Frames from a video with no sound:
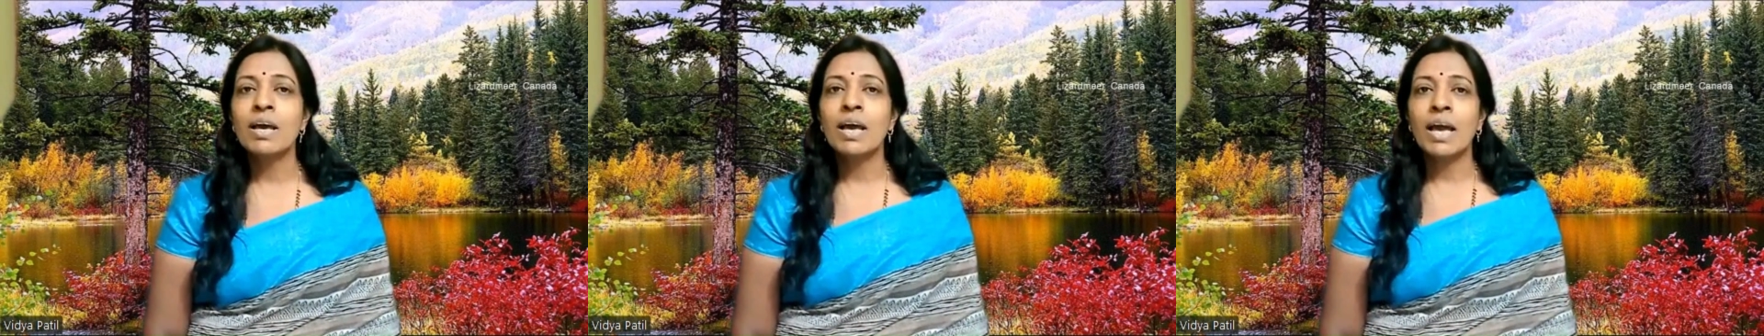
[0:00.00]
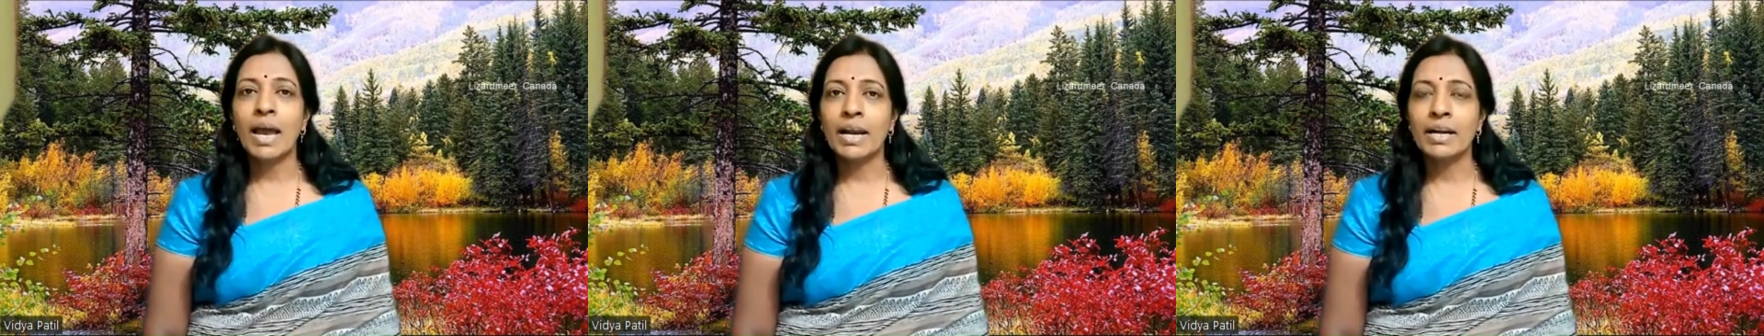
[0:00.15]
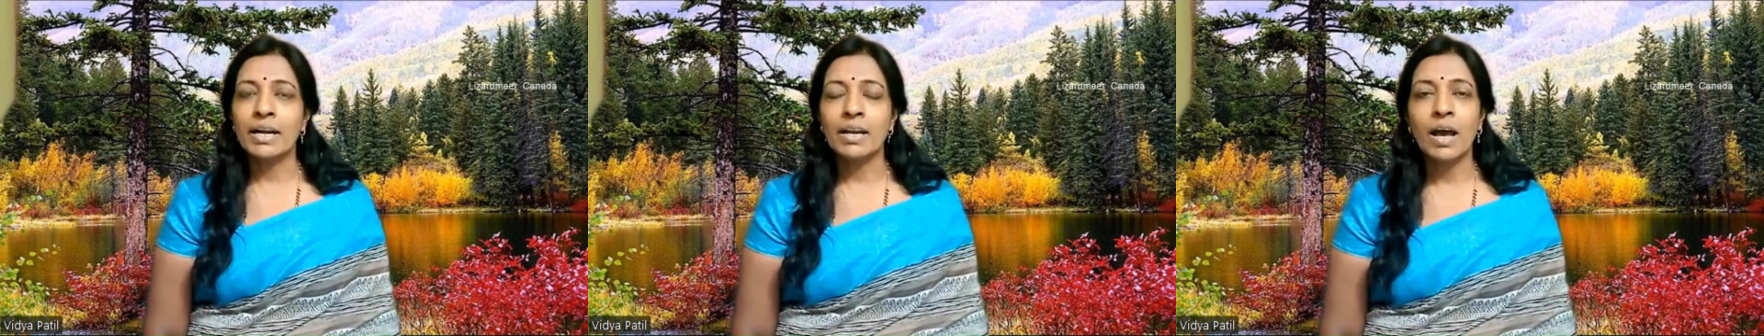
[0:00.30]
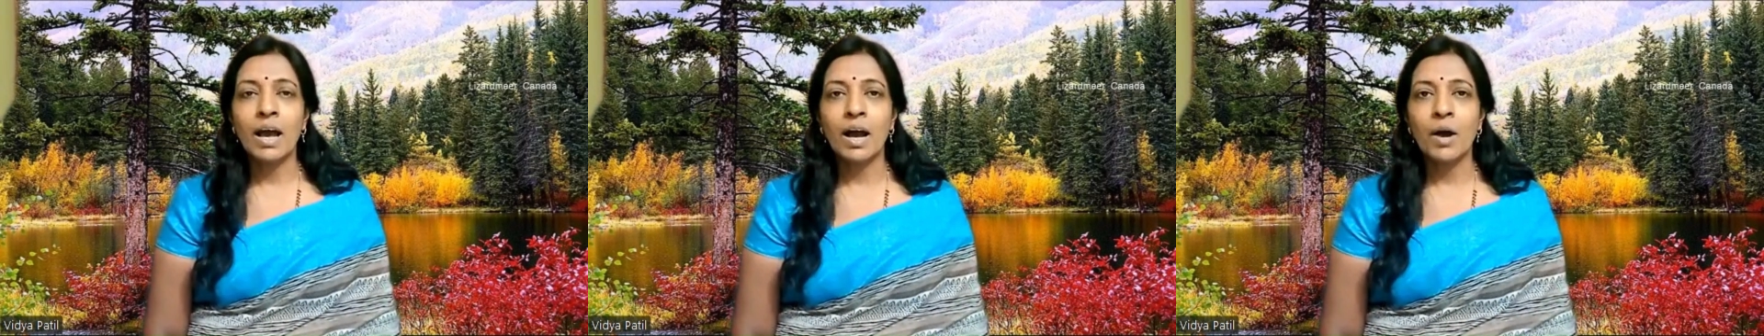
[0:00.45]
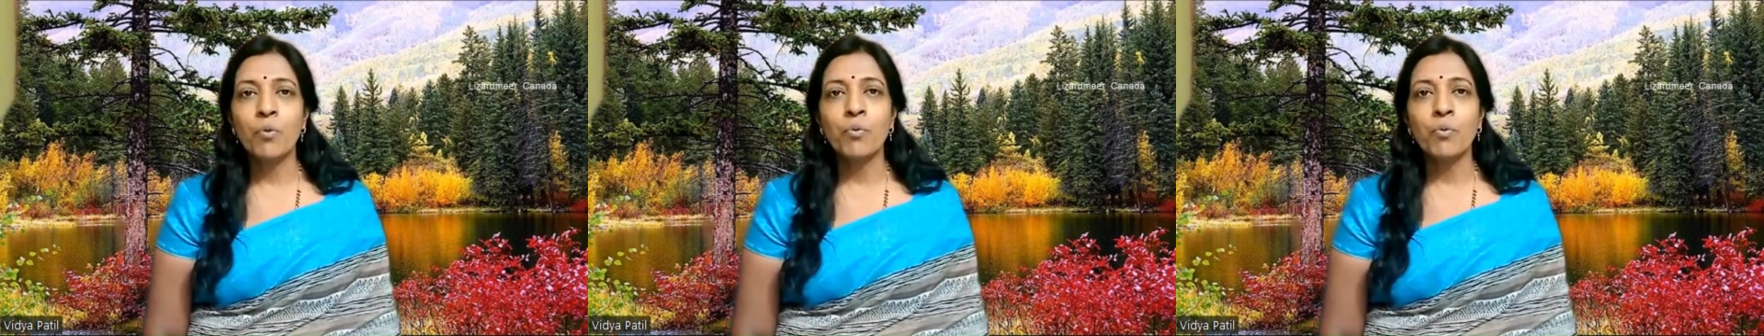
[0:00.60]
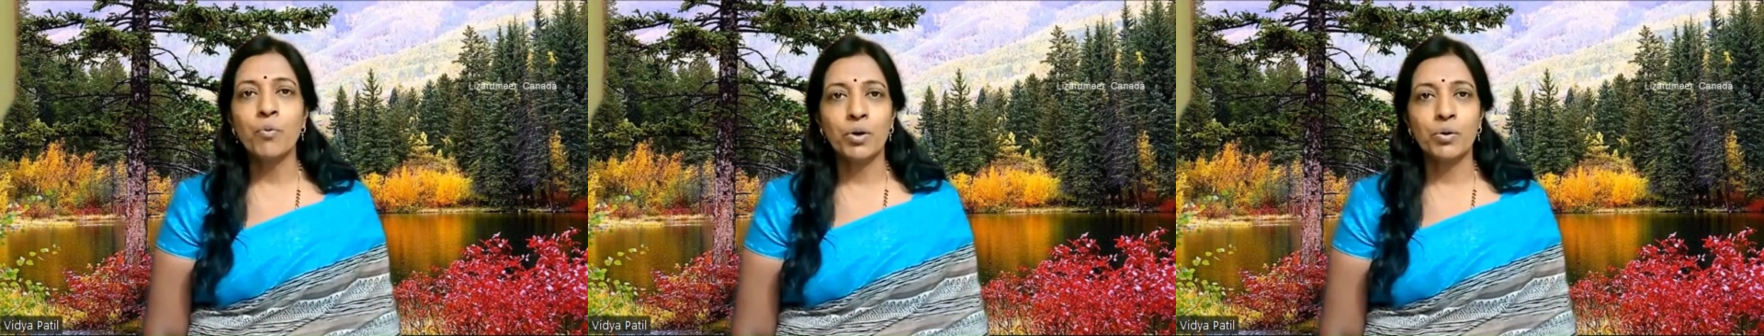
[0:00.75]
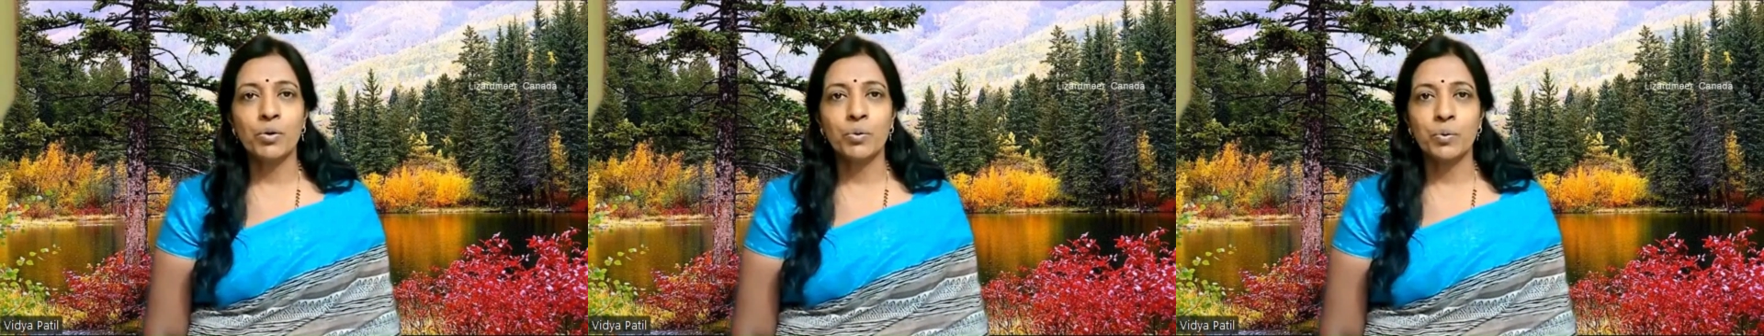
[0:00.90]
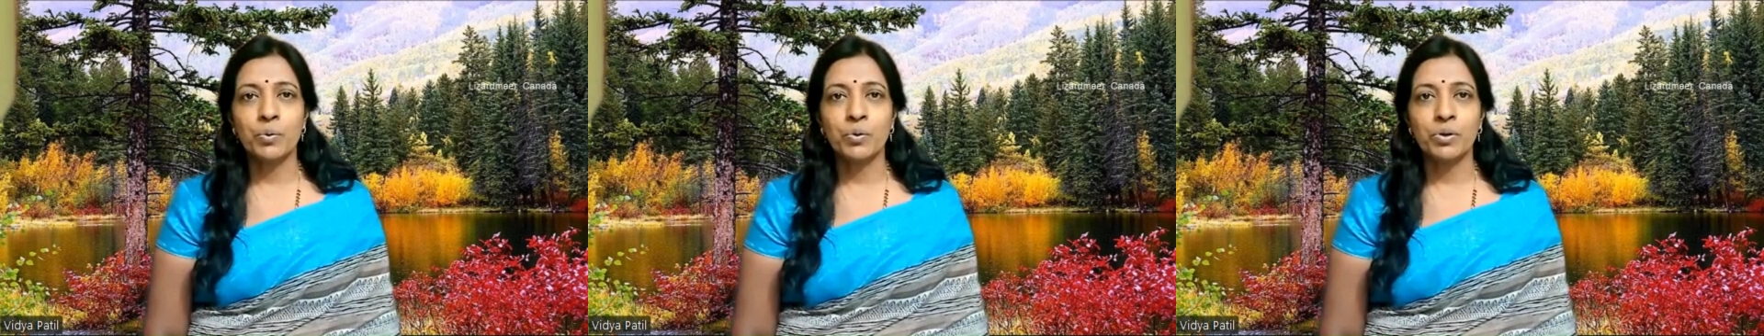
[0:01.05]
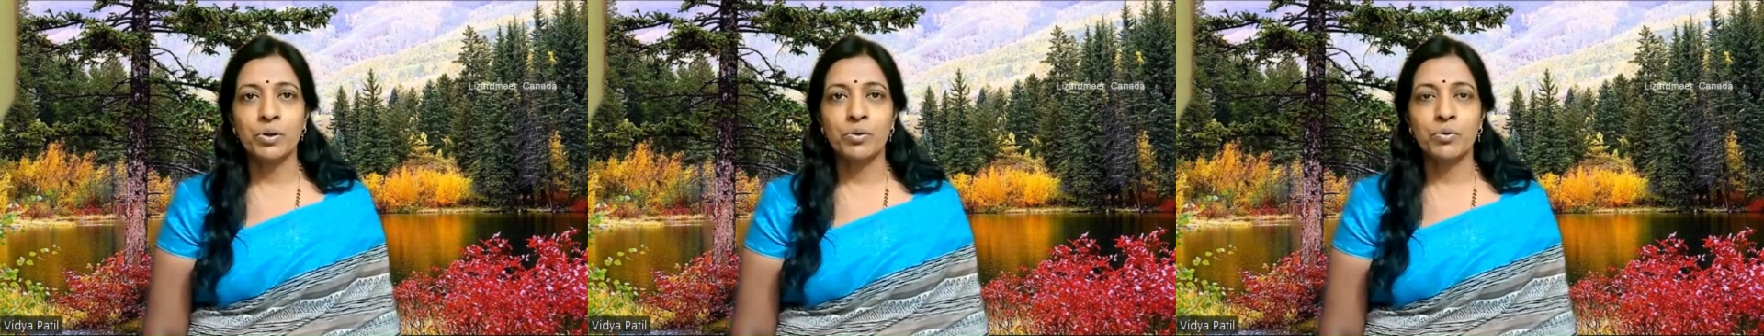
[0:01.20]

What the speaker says: and how you're going